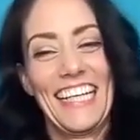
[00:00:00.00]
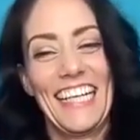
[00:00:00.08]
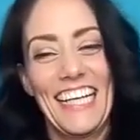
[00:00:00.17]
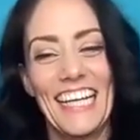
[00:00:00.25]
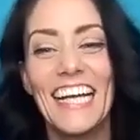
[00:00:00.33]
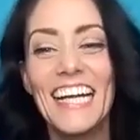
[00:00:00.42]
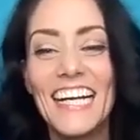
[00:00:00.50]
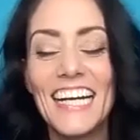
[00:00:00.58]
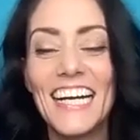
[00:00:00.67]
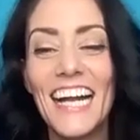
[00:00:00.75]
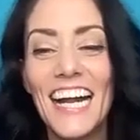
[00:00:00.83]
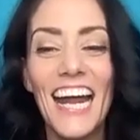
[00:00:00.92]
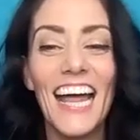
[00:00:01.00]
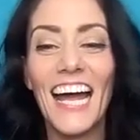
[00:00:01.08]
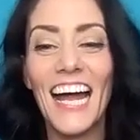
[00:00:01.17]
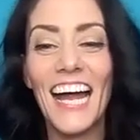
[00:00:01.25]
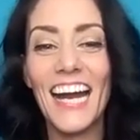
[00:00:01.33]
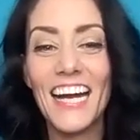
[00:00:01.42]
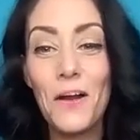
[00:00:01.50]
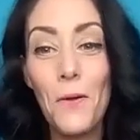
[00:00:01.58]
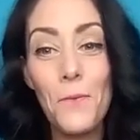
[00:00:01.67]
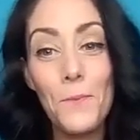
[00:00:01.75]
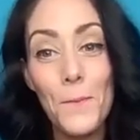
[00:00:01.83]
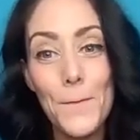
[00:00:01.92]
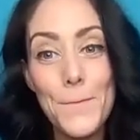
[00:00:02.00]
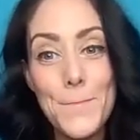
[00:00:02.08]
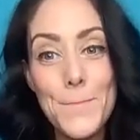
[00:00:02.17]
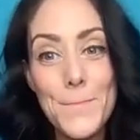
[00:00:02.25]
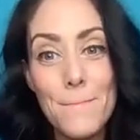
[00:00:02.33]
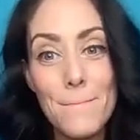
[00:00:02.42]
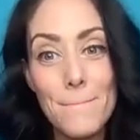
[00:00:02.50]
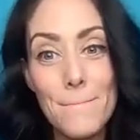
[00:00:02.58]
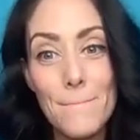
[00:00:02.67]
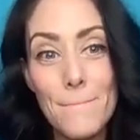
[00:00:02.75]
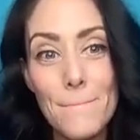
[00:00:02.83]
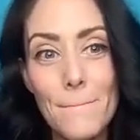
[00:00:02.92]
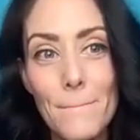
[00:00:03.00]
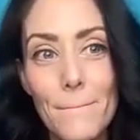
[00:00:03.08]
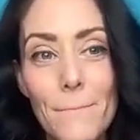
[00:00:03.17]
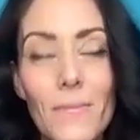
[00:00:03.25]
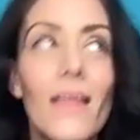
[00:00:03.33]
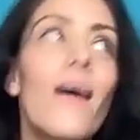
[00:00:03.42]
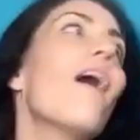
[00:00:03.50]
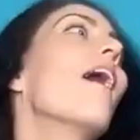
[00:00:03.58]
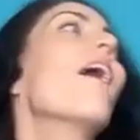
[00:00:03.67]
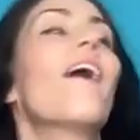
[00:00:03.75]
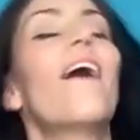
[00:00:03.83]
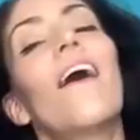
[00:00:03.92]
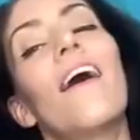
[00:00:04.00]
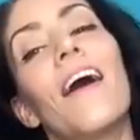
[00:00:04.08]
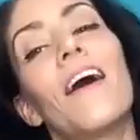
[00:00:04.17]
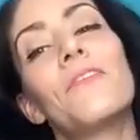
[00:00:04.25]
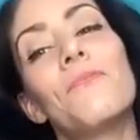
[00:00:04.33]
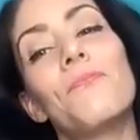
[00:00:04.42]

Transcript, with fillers: Yeah. Do you actually have a favorite Mia line perhaps? I know there's not a lot, but